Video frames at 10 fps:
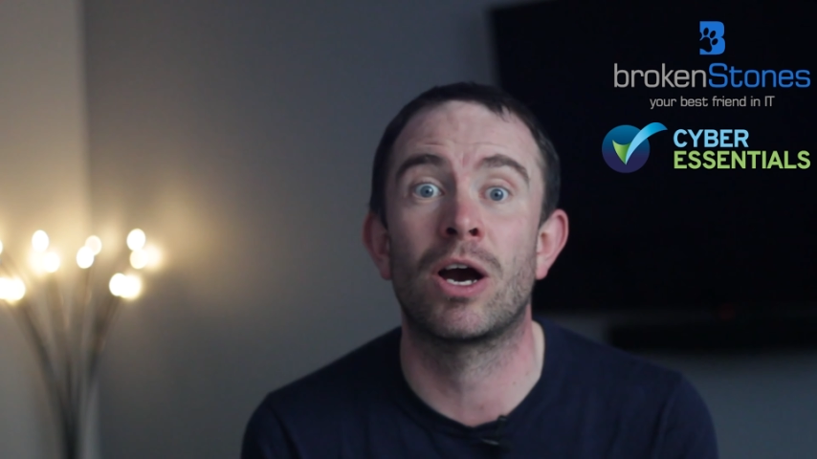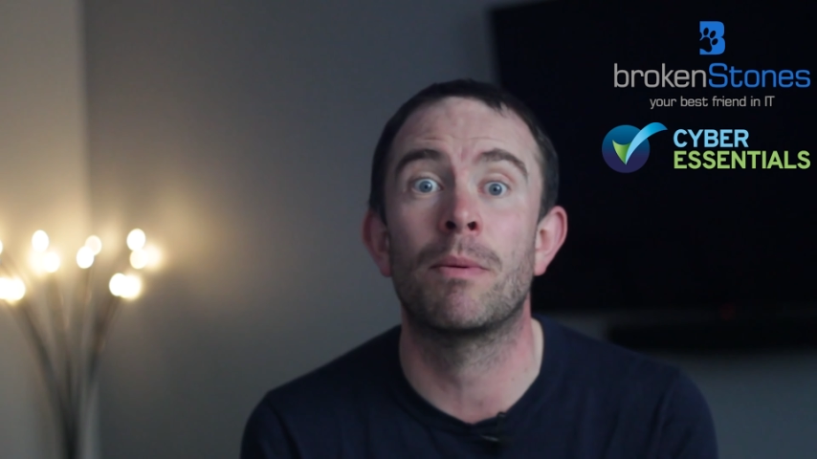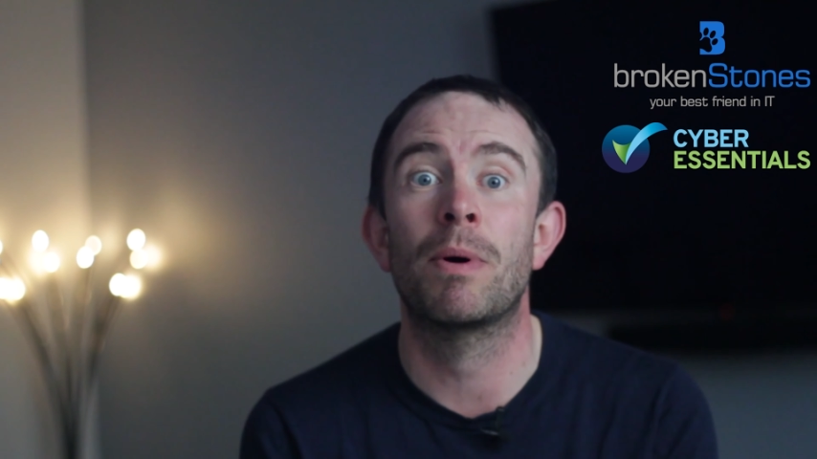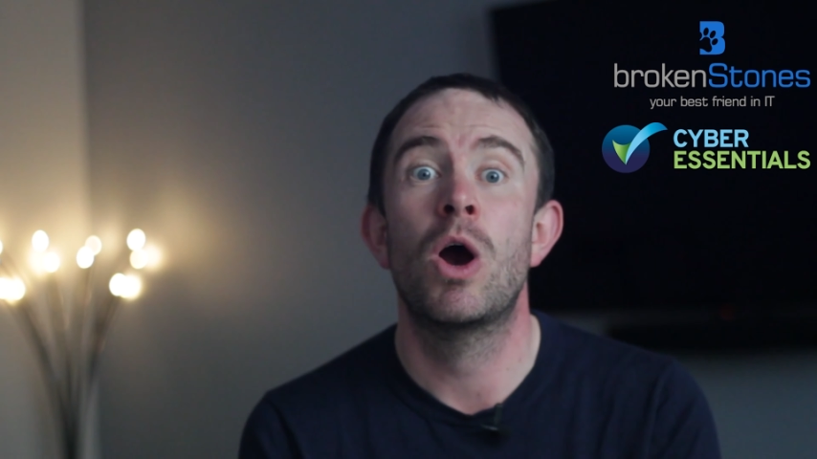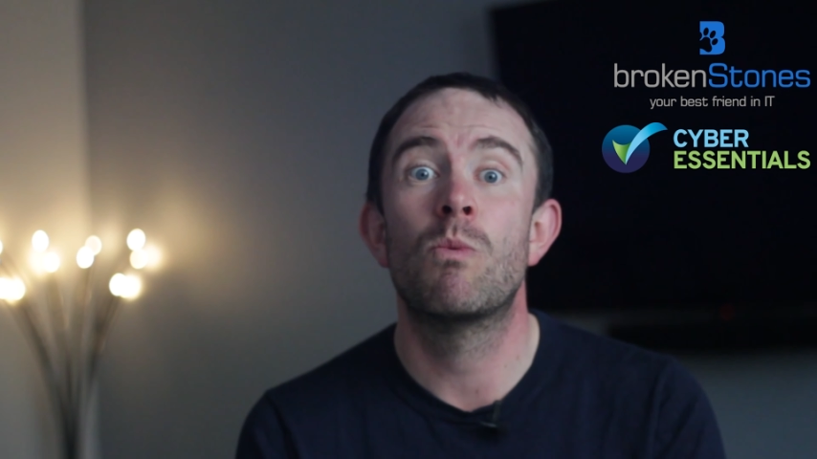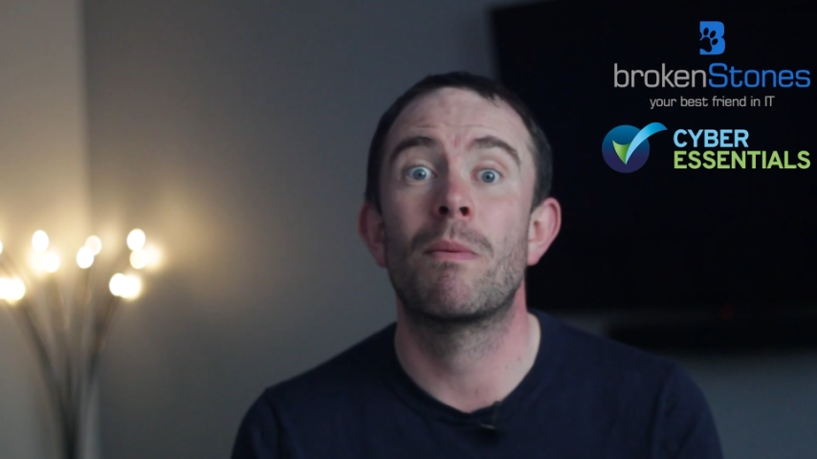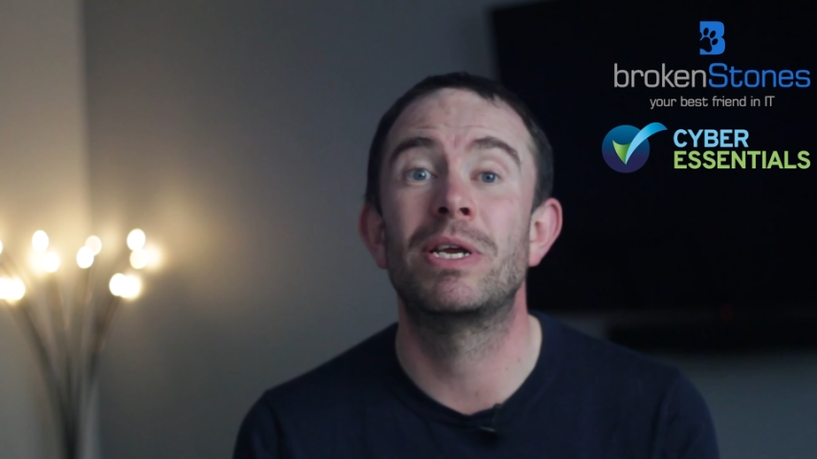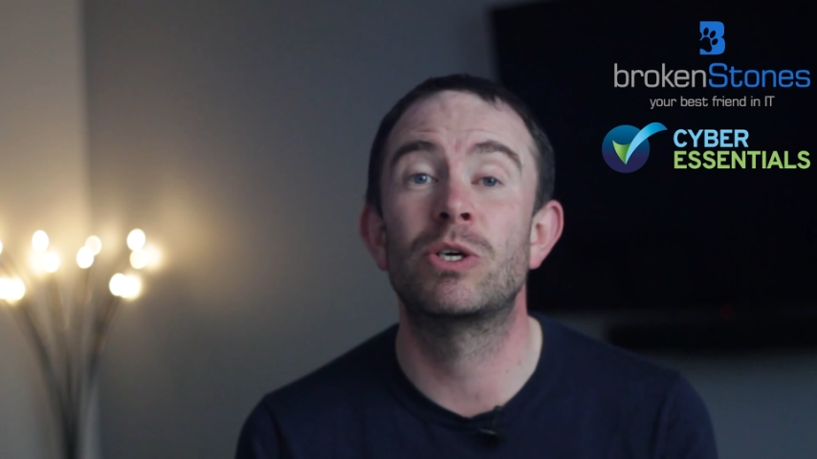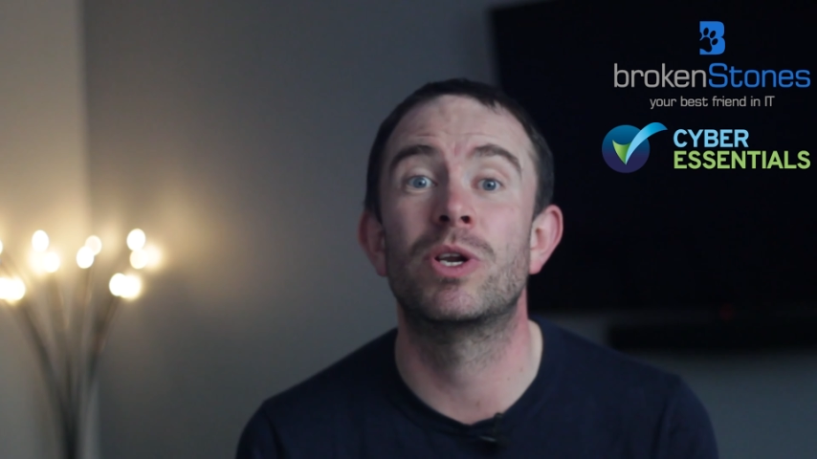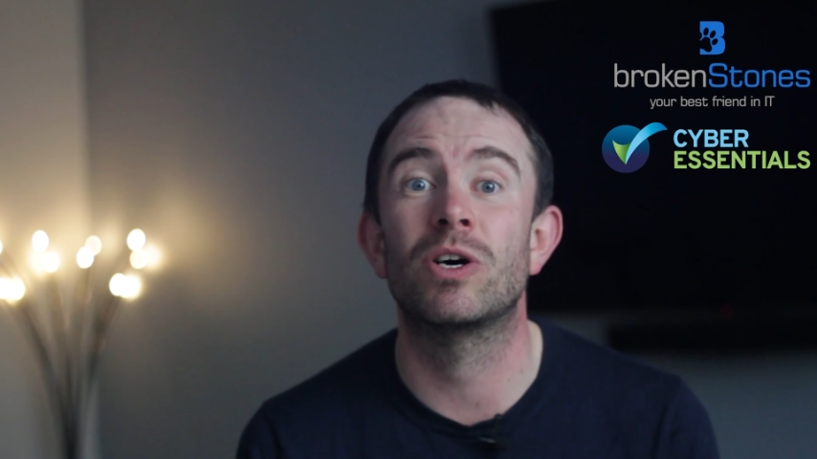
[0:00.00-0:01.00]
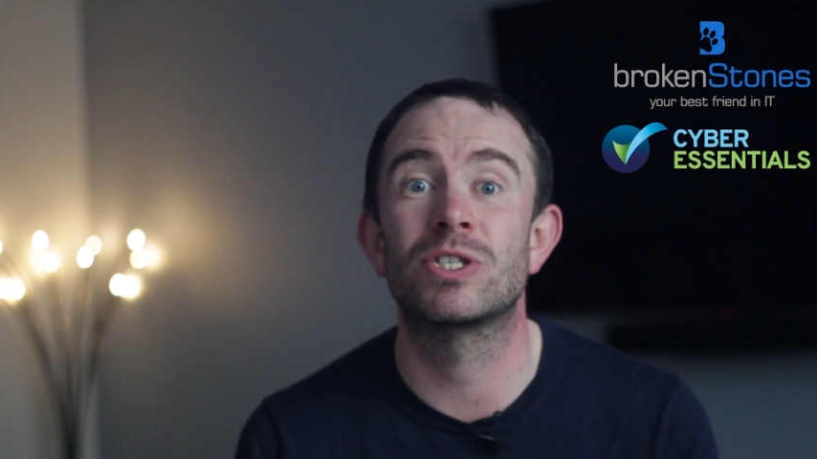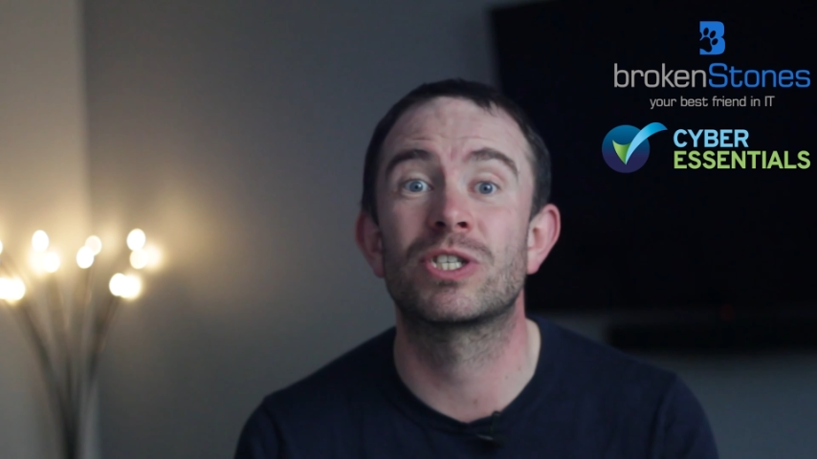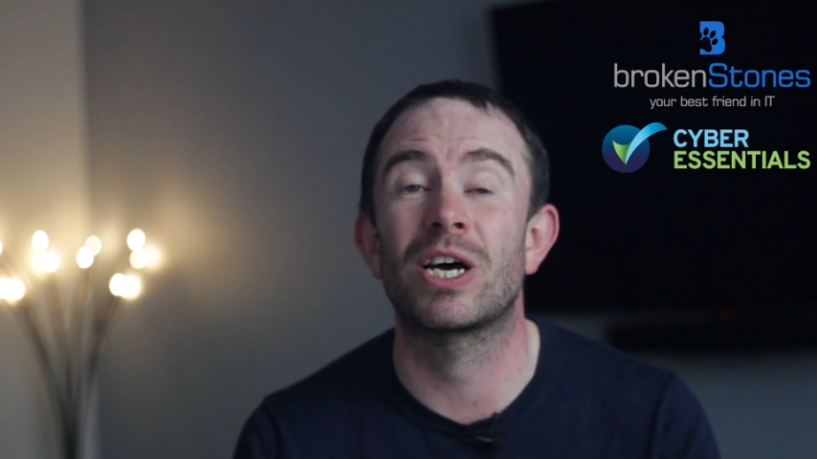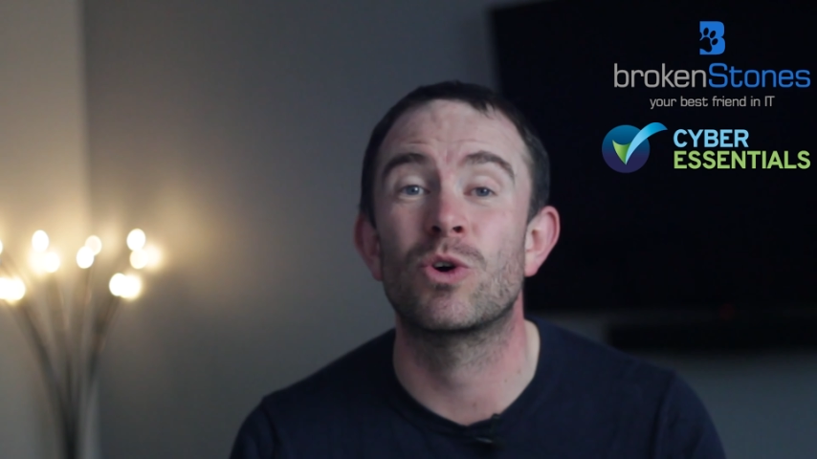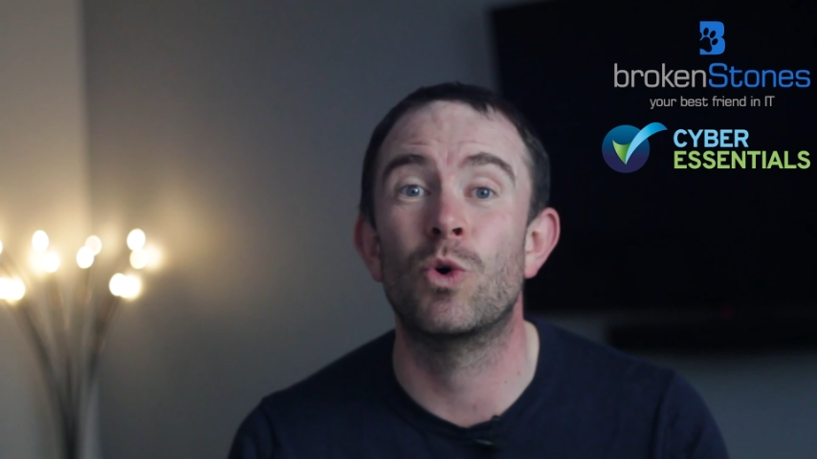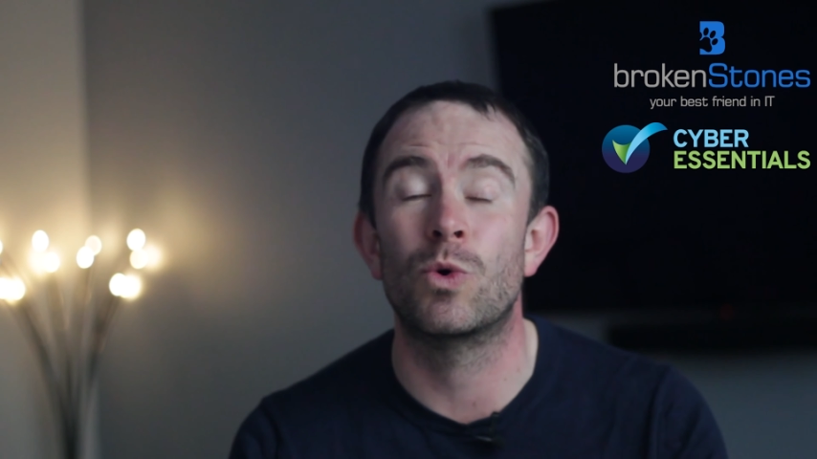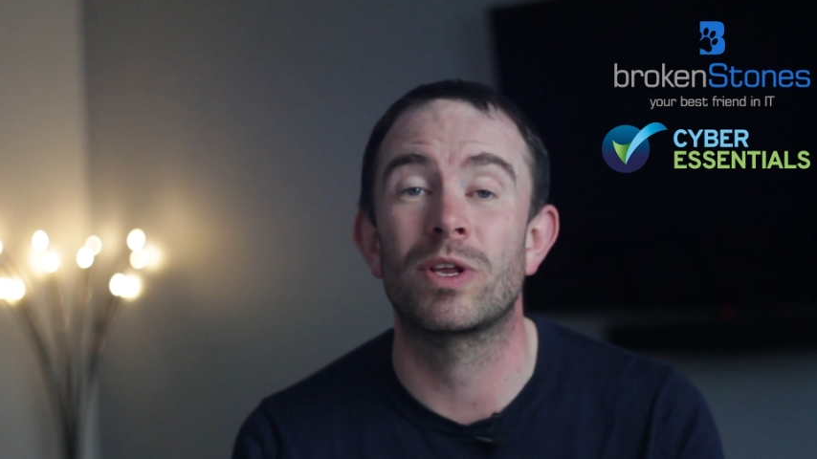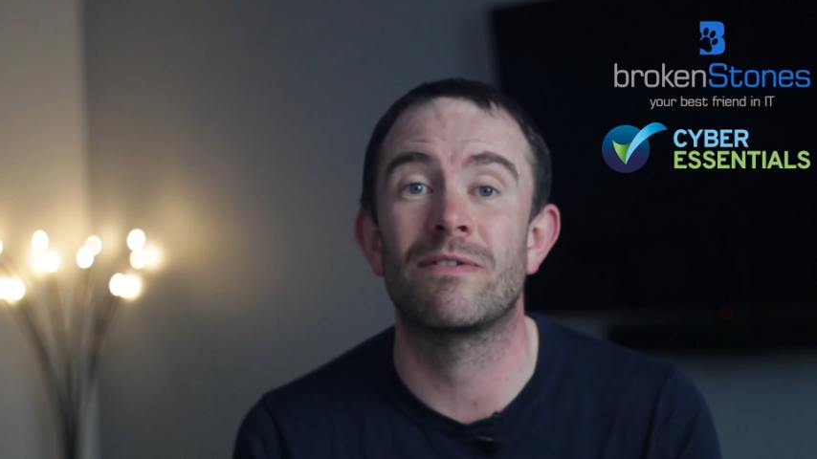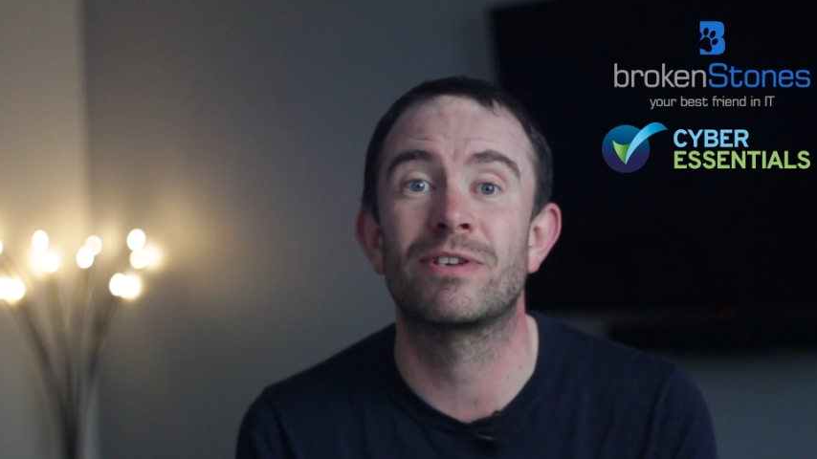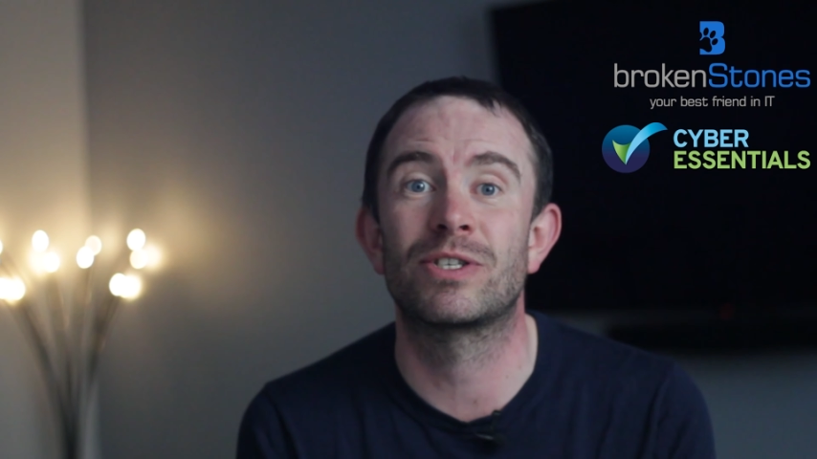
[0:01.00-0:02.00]
up when we do an on-site
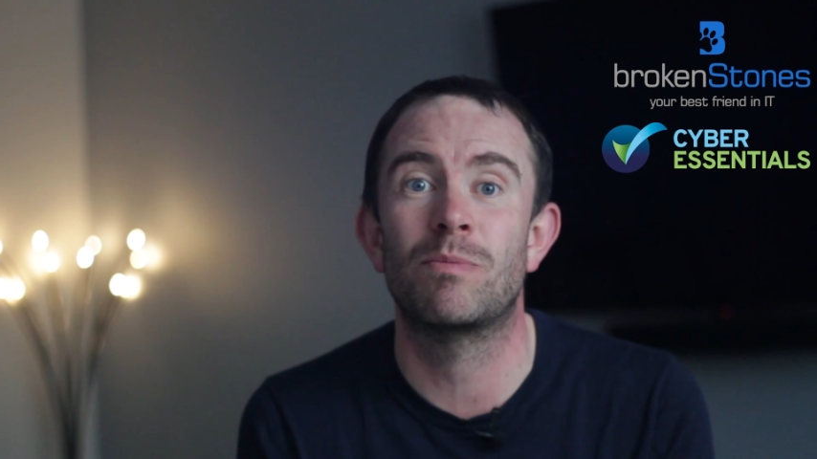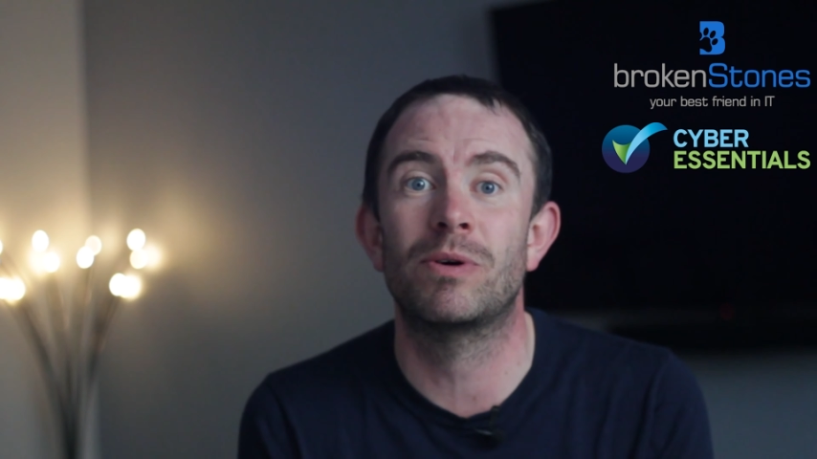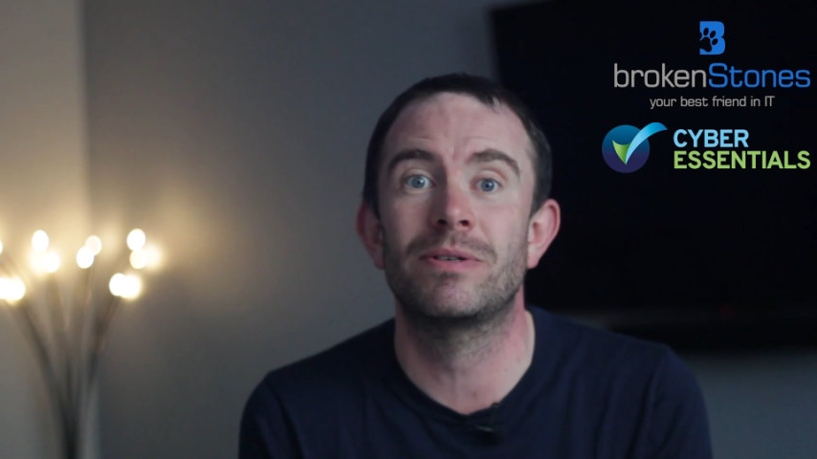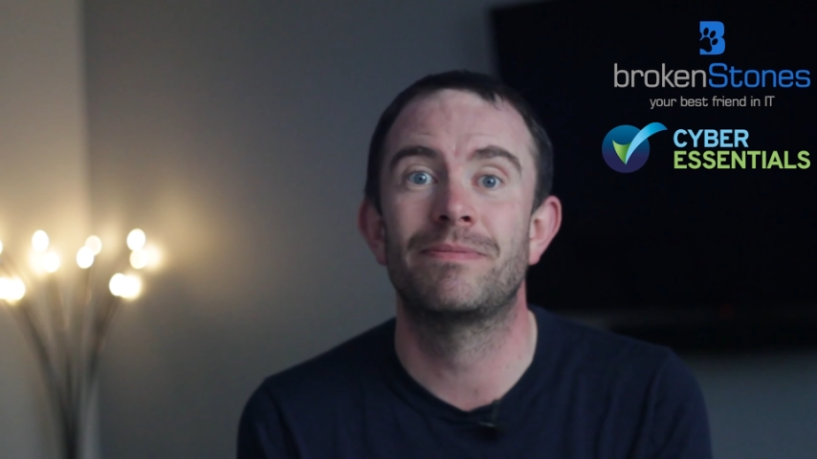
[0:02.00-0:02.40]
audit for someone.